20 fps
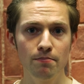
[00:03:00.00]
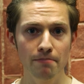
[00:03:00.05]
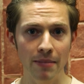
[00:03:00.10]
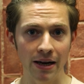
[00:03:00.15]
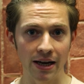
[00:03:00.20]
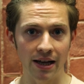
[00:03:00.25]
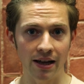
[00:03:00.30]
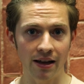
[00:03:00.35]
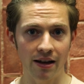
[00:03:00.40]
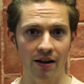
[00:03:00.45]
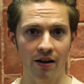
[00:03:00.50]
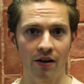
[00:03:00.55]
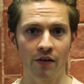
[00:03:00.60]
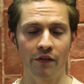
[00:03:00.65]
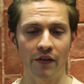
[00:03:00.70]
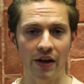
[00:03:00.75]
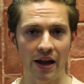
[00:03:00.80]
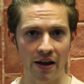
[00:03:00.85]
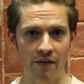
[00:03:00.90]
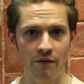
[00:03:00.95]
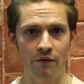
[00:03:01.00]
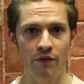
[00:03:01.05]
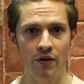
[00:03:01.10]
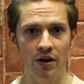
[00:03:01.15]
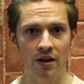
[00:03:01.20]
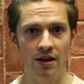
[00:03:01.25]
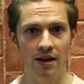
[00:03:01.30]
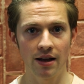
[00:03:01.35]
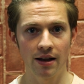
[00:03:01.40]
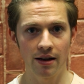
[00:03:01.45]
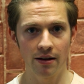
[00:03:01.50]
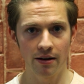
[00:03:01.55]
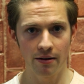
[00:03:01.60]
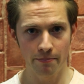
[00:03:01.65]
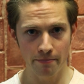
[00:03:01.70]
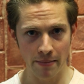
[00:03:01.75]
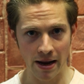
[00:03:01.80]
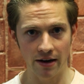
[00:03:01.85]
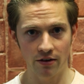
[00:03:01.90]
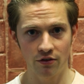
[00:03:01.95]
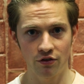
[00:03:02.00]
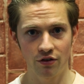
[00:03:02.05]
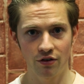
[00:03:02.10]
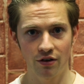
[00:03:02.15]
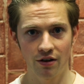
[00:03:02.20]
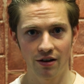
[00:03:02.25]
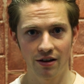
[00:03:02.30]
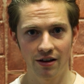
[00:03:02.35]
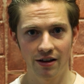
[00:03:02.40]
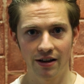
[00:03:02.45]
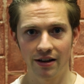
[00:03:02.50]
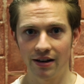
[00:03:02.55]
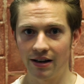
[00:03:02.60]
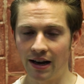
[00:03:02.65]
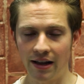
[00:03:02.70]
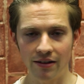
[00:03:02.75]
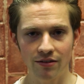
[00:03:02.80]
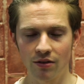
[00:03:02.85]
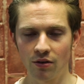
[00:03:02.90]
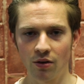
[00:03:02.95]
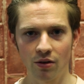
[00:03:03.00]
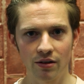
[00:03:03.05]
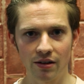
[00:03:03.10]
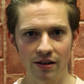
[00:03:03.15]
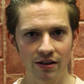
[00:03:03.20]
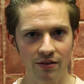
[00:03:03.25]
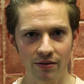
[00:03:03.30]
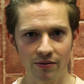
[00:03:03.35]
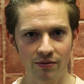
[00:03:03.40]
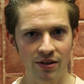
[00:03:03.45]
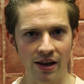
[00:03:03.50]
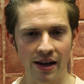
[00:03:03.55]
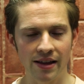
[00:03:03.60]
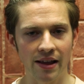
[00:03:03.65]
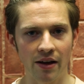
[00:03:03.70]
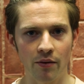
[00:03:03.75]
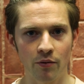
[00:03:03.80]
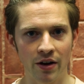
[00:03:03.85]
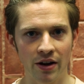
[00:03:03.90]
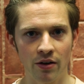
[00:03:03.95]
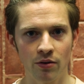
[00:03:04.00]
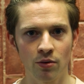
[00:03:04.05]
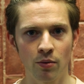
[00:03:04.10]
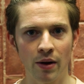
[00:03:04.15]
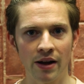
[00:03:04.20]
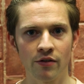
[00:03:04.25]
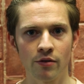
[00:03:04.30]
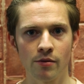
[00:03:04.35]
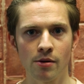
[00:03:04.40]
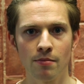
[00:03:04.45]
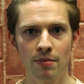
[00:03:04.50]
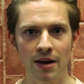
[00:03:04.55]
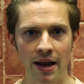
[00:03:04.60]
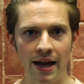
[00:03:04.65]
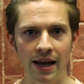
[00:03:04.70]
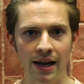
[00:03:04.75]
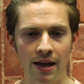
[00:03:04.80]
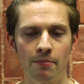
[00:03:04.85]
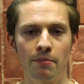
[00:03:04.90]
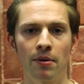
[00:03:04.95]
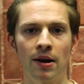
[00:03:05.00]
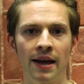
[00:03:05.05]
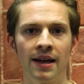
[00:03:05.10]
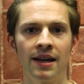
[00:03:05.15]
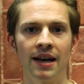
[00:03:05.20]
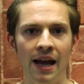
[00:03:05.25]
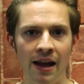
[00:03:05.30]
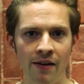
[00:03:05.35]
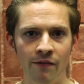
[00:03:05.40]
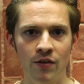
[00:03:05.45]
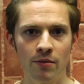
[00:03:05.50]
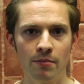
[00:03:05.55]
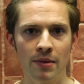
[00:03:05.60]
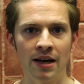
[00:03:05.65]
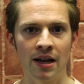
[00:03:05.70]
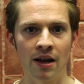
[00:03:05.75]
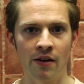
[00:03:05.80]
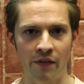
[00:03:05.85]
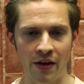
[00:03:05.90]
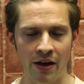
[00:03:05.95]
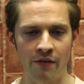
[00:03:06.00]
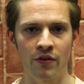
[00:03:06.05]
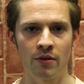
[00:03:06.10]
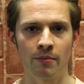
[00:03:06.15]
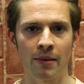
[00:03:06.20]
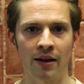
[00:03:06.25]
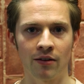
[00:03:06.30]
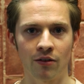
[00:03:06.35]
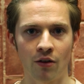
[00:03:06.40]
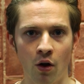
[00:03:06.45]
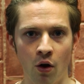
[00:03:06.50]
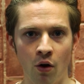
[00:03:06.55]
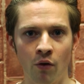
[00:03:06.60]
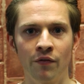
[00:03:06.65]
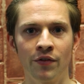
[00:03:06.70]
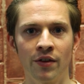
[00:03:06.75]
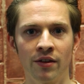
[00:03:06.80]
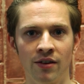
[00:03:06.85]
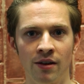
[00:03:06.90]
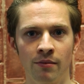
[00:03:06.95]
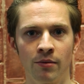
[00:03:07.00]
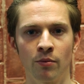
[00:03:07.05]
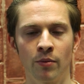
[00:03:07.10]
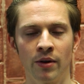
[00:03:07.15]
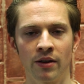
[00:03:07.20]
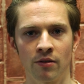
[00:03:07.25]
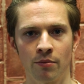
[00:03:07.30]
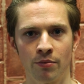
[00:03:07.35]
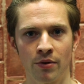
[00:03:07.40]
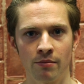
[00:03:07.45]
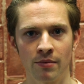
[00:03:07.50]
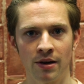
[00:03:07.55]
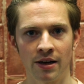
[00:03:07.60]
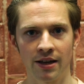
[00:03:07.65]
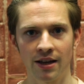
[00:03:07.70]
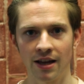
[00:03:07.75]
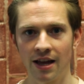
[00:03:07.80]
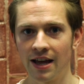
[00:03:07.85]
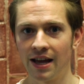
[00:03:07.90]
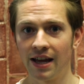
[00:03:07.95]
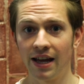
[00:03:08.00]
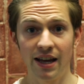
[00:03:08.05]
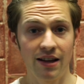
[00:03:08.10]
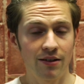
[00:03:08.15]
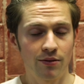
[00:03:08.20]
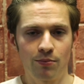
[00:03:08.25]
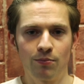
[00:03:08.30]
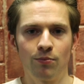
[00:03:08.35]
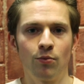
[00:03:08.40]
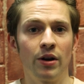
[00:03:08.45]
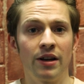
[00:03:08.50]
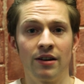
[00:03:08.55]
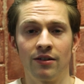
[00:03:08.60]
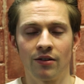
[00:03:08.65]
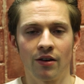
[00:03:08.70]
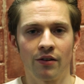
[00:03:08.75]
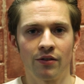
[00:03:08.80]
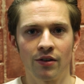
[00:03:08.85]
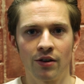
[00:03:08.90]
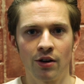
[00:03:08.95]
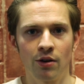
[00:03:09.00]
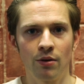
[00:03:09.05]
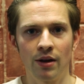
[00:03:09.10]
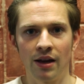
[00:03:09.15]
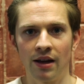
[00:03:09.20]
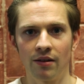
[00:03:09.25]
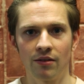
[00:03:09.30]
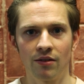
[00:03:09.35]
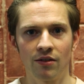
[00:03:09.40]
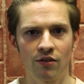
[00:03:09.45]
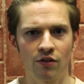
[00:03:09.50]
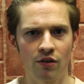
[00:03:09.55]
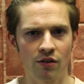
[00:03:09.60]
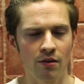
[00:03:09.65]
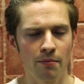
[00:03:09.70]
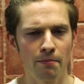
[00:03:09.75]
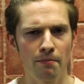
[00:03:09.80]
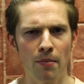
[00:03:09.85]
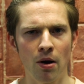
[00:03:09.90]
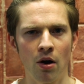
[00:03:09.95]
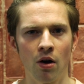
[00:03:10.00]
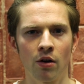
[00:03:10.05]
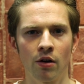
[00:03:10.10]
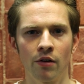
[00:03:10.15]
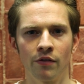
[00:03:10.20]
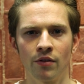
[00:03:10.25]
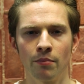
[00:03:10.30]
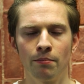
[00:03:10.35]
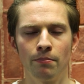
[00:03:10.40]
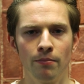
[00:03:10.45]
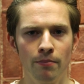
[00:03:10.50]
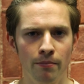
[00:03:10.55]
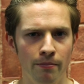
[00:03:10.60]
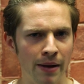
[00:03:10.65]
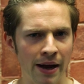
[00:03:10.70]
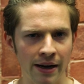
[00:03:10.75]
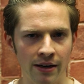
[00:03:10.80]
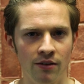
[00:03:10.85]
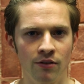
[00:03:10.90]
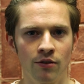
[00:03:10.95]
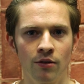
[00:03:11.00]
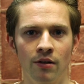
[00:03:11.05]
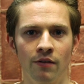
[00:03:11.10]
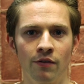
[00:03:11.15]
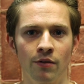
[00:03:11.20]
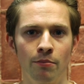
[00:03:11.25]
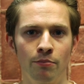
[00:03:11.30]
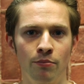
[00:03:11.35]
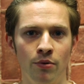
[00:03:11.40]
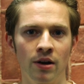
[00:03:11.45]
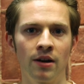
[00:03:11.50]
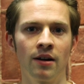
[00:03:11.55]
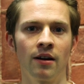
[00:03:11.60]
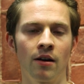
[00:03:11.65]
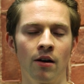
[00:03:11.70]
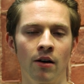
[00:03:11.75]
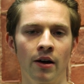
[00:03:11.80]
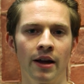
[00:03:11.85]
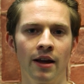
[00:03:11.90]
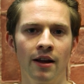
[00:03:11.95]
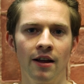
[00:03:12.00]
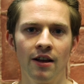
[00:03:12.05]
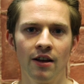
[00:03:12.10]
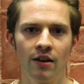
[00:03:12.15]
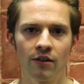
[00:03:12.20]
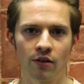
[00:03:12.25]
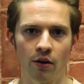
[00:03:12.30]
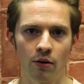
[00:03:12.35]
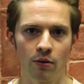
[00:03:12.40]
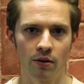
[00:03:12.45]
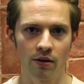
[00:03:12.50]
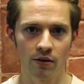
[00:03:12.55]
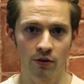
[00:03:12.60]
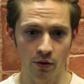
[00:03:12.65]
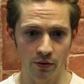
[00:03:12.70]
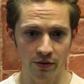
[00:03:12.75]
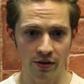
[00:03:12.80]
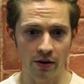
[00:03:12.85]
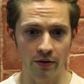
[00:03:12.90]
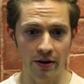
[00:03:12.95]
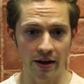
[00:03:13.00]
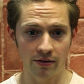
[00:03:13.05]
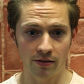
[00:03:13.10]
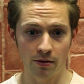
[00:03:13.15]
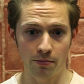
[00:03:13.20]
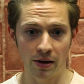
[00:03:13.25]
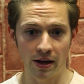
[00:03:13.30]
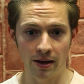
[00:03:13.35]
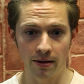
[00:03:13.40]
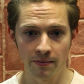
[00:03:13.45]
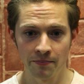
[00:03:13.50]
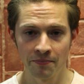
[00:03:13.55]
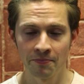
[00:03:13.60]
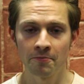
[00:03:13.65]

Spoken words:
minute of every match. Let's not take that record away from him. Let him play in every minute of every match of the team that wins the Premier League. It's what he deserves to do. It's just a mark of the magnitude of the brilliant guy. So John Terry has to play.